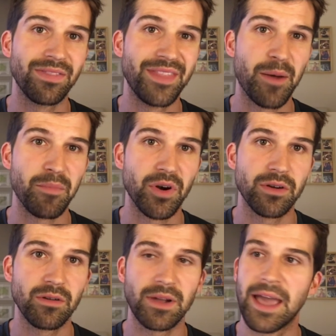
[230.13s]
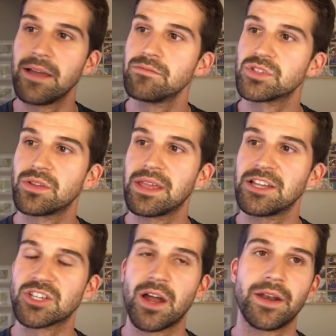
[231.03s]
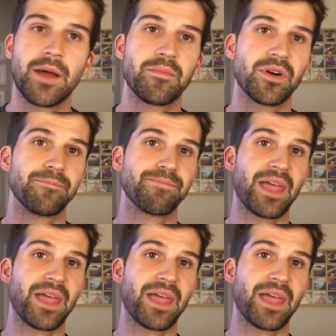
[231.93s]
numbered, okay? So they each got a number.